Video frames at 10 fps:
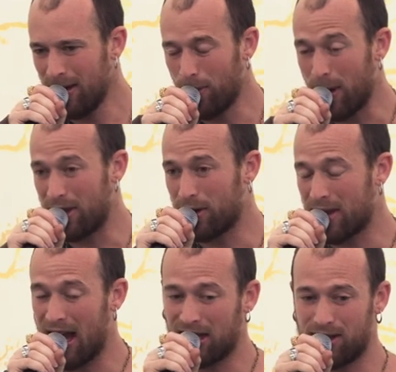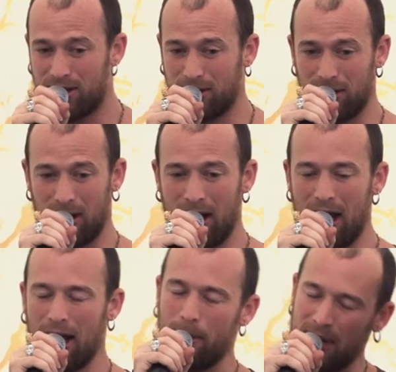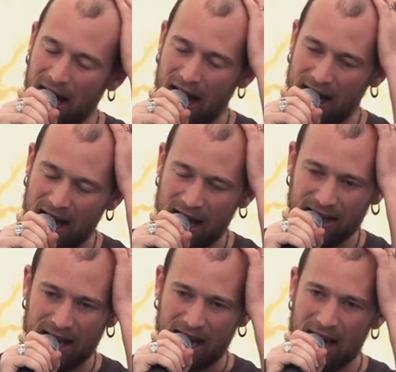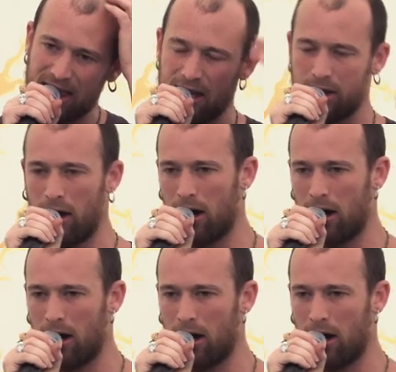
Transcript: Whether that's, I think the